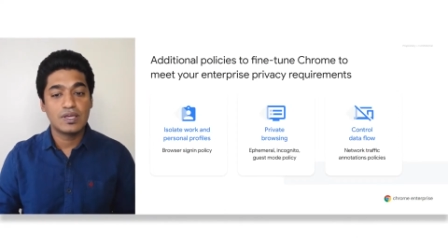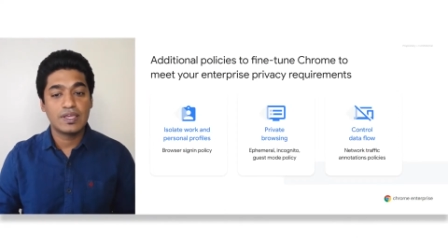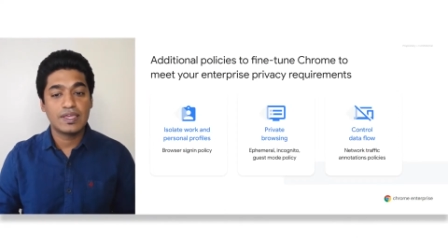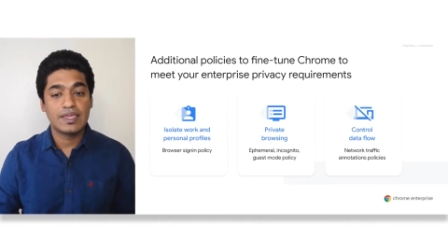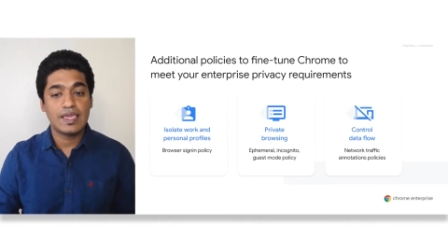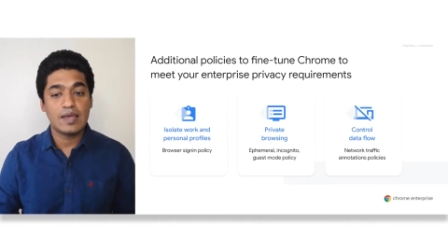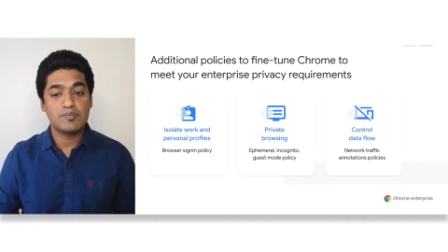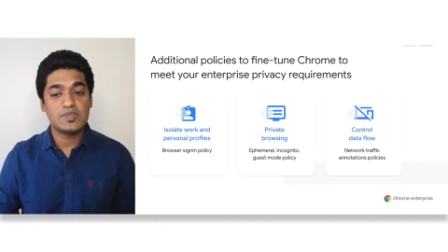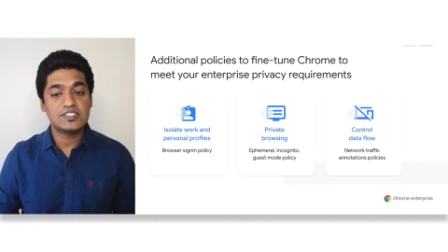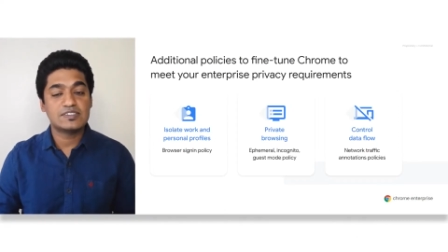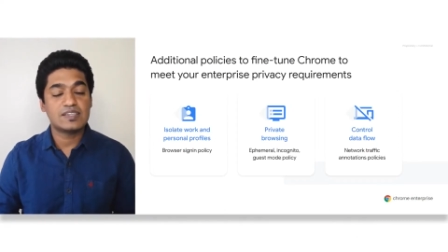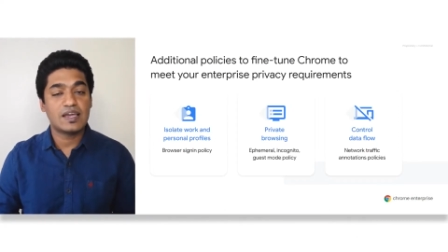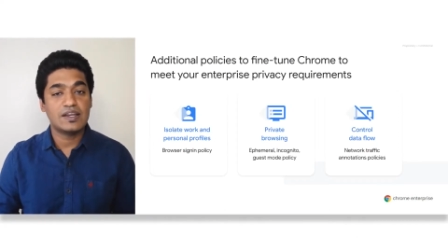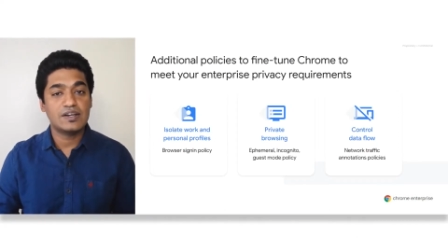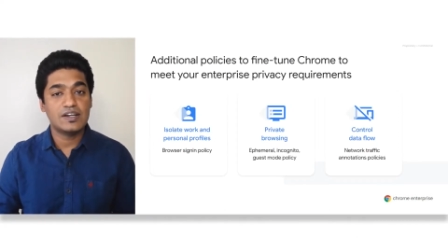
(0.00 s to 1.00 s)
can be
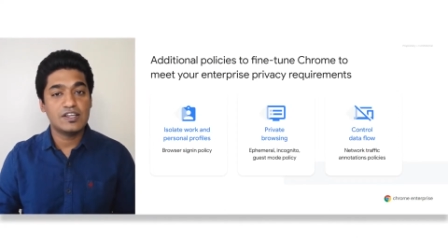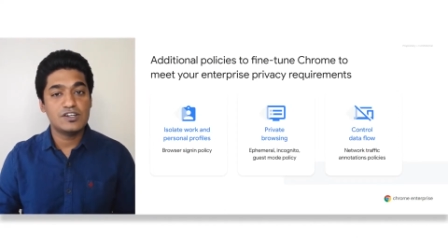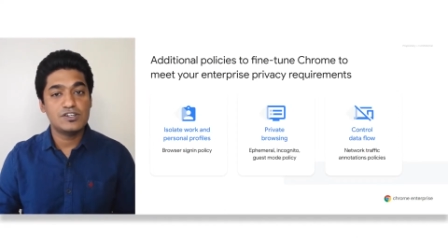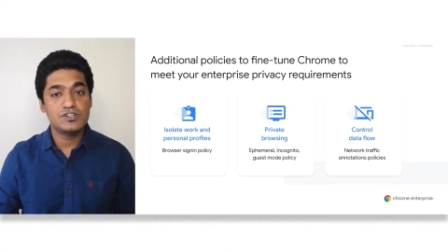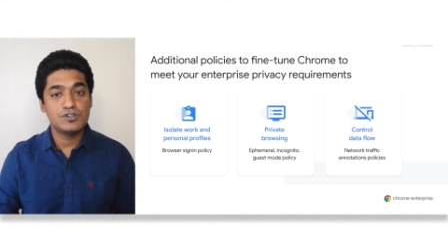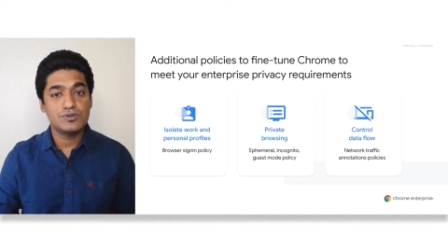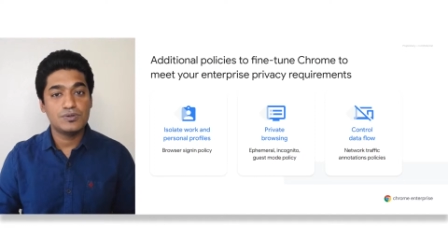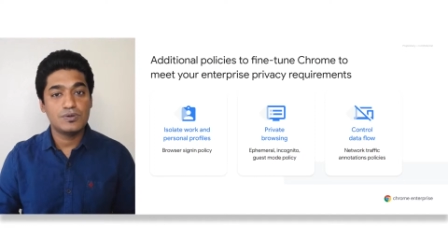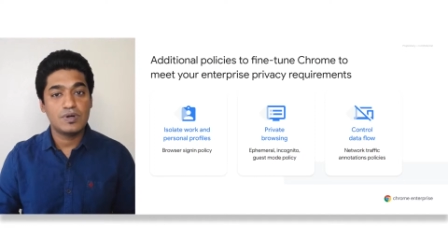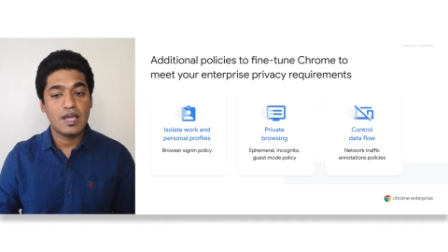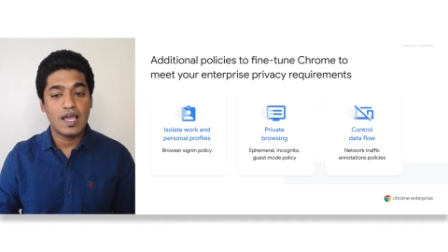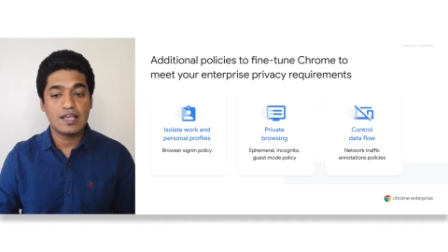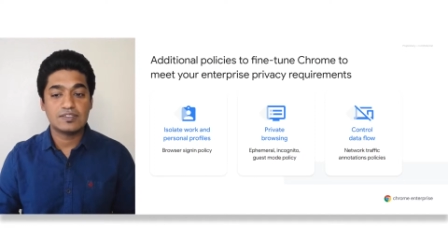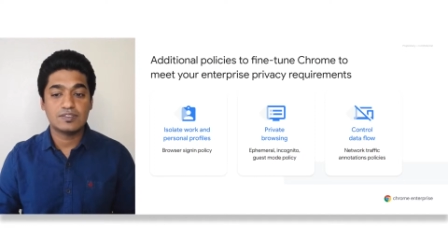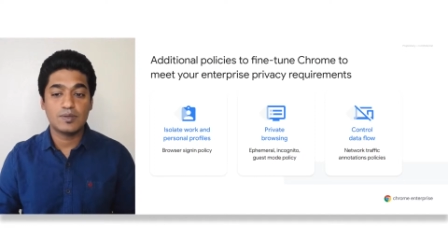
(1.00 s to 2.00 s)
signed into
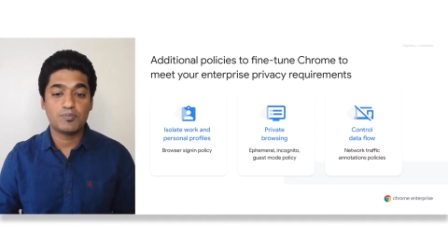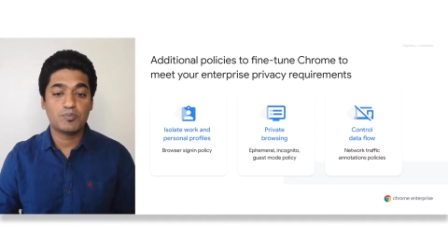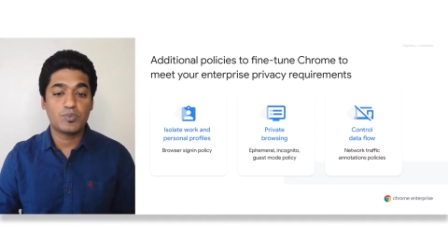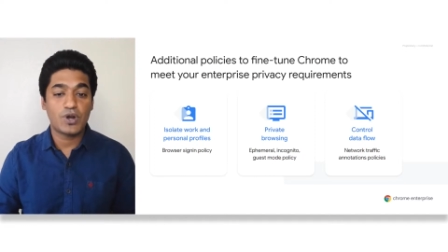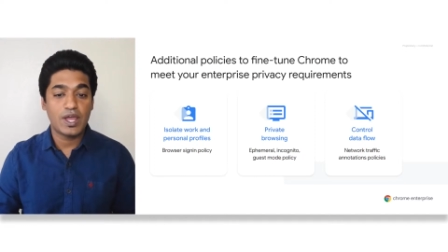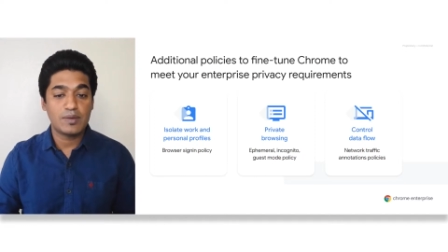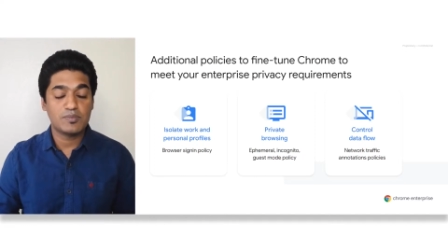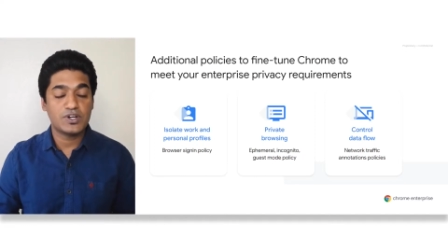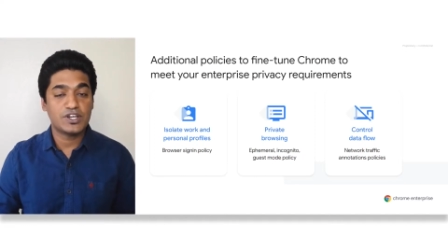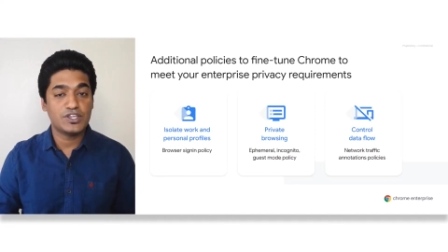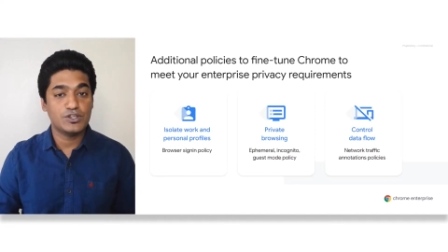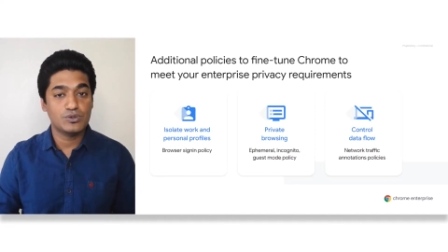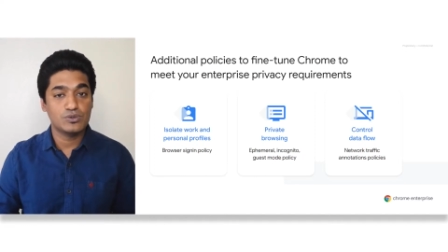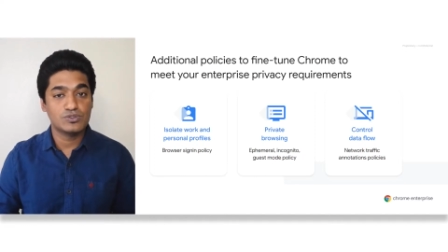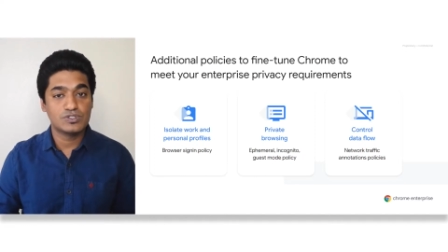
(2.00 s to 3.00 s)
as the primary
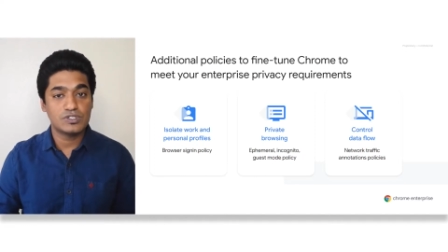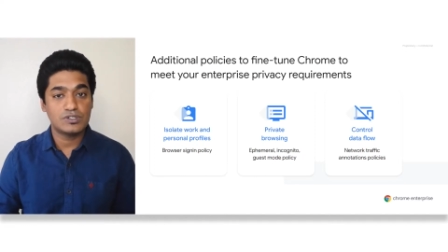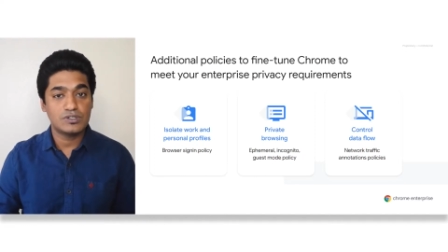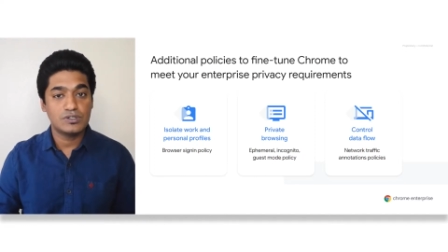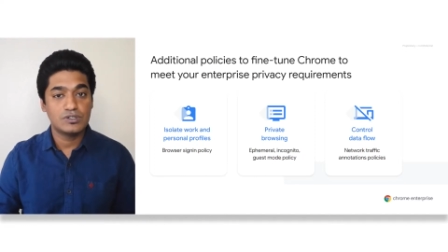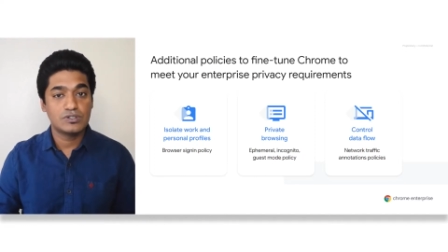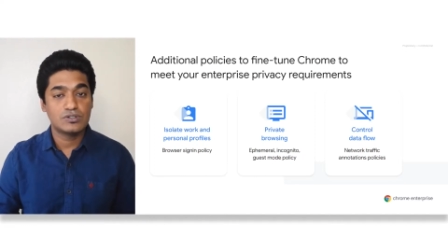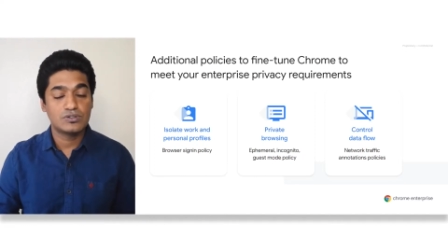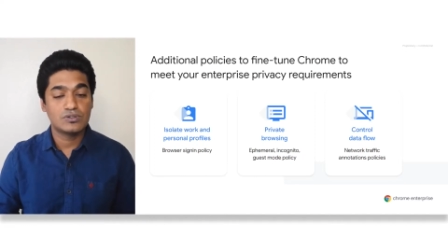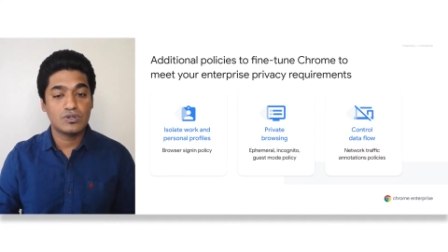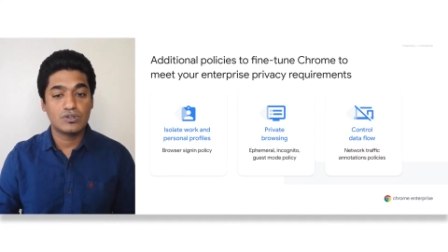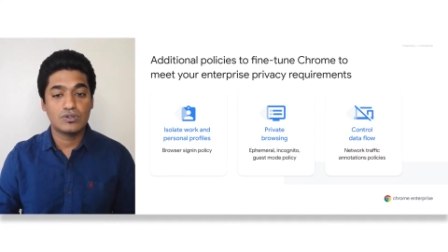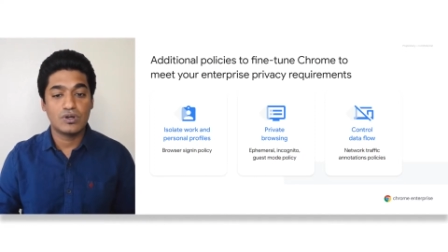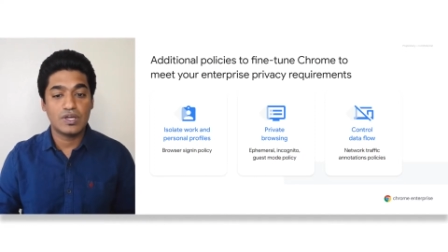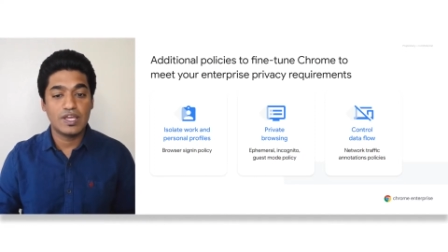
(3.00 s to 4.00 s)
user
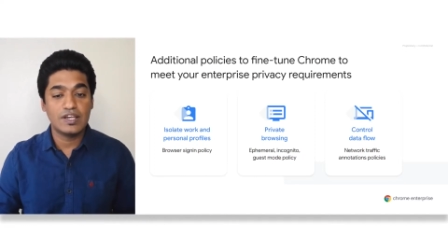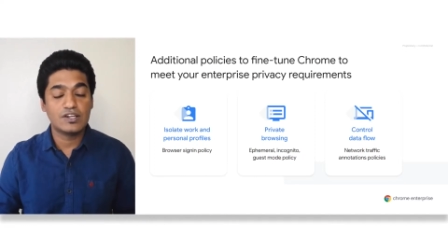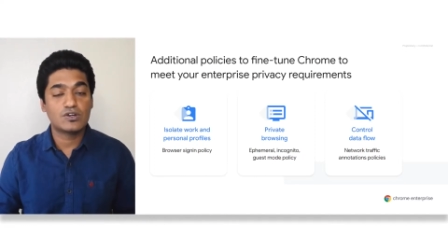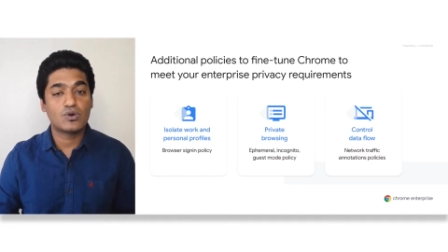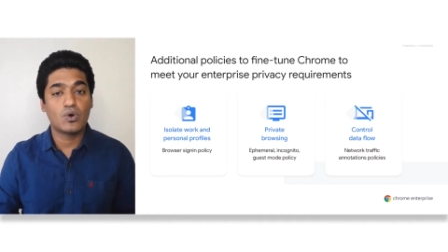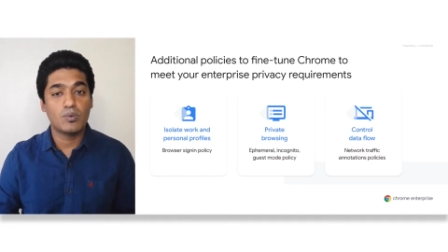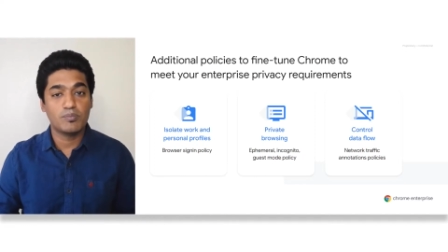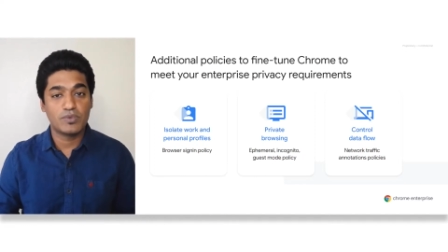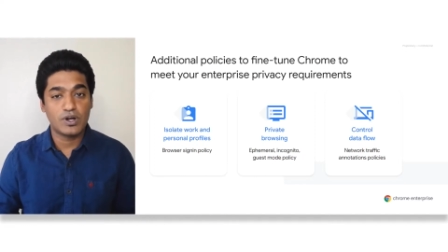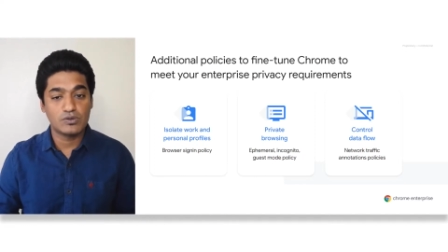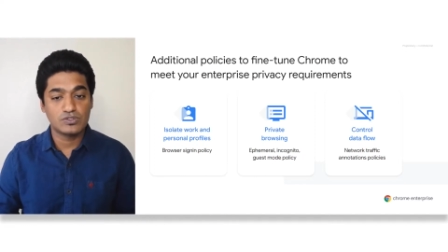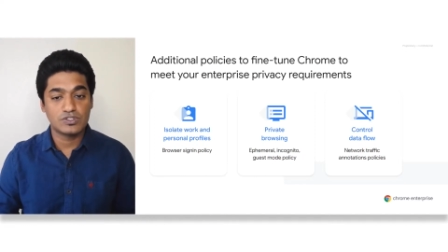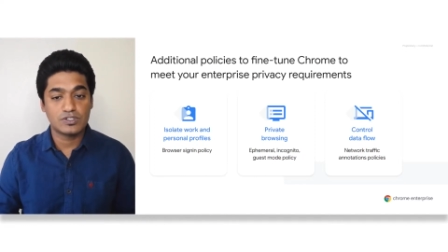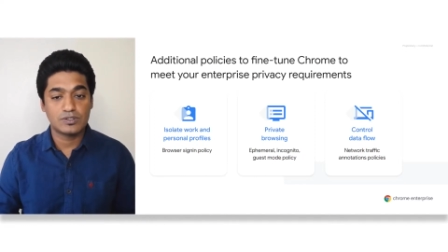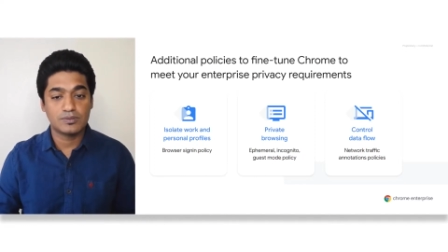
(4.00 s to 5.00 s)
in Chrome browser.